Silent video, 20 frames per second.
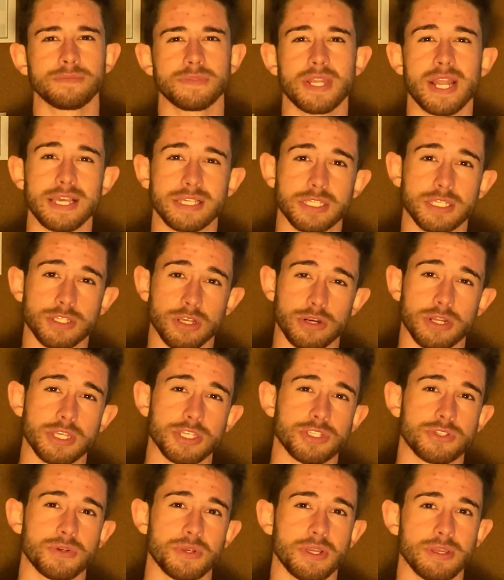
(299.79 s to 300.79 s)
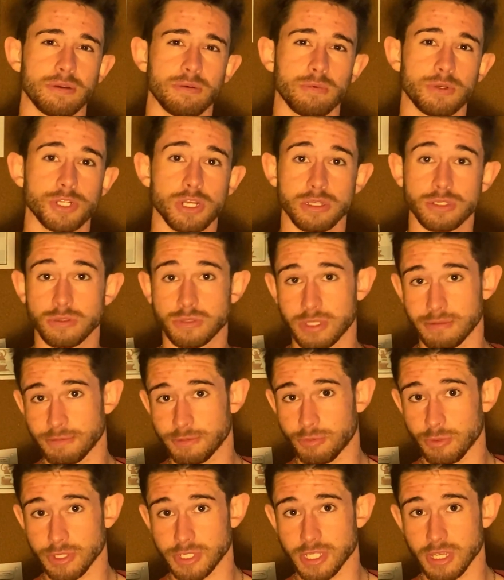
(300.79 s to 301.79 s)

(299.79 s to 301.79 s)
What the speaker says: Next is art history, which also seems pretty